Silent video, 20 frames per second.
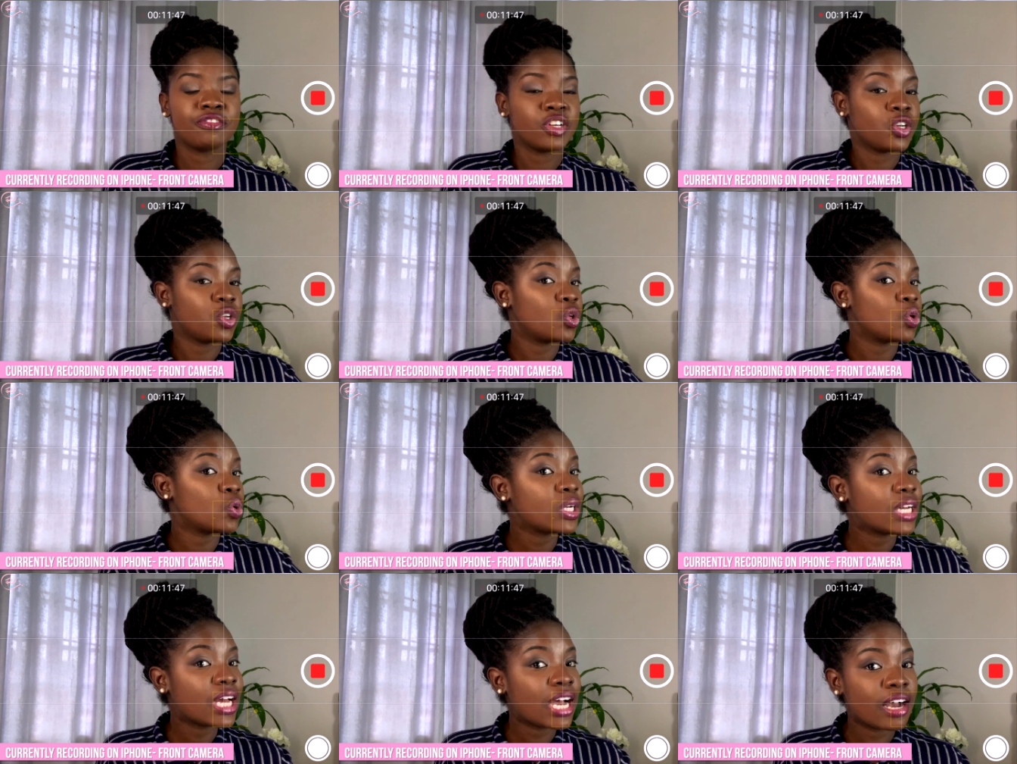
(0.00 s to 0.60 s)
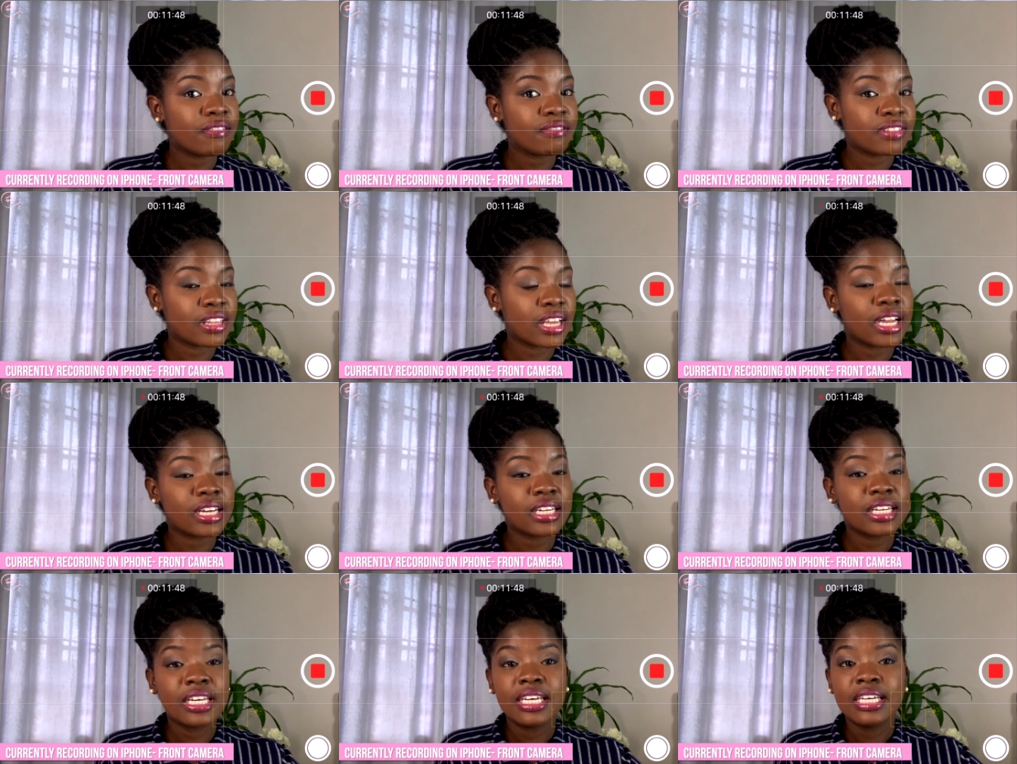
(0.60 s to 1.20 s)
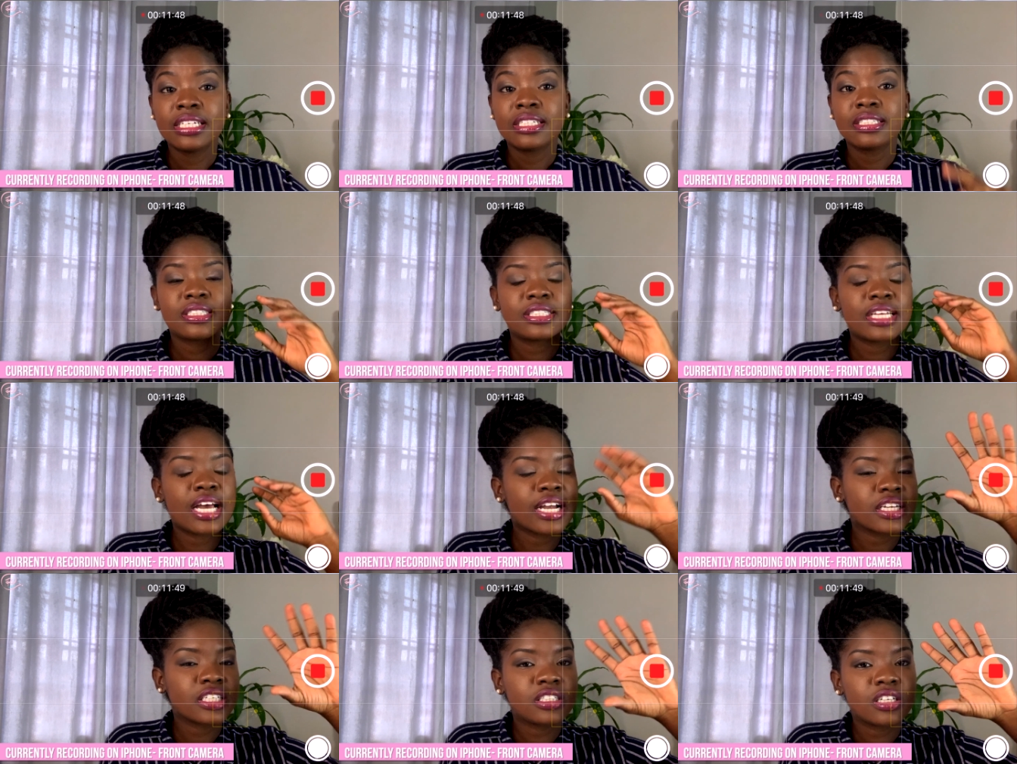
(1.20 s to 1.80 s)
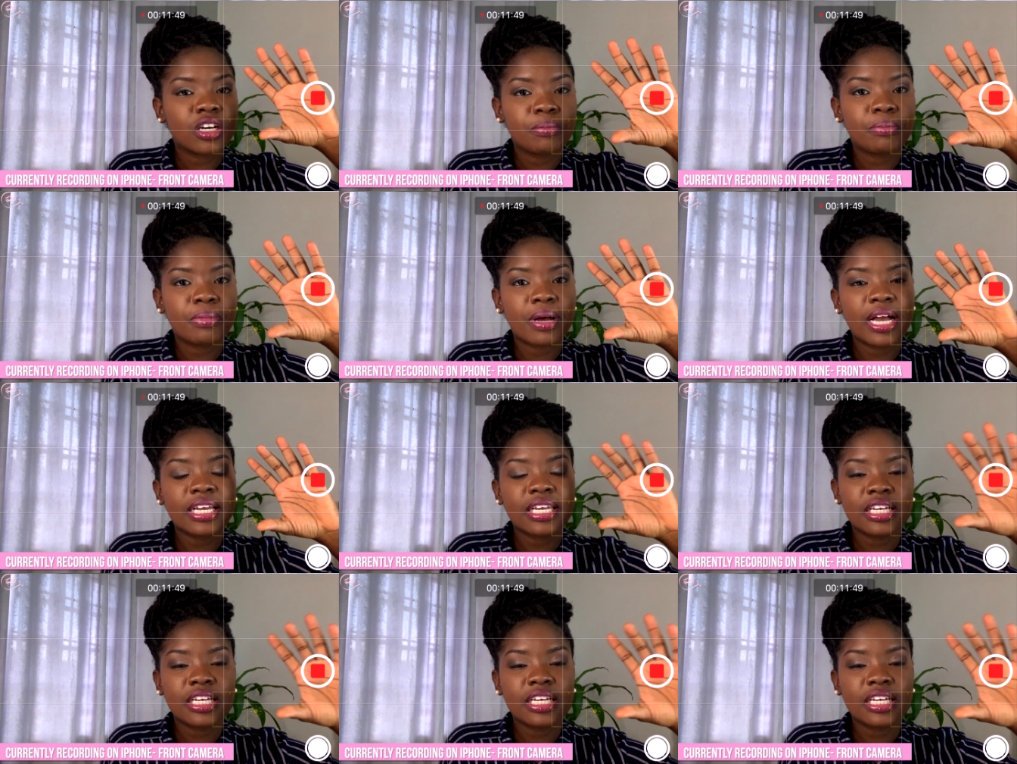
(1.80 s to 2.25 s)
If you don't have that, stack it up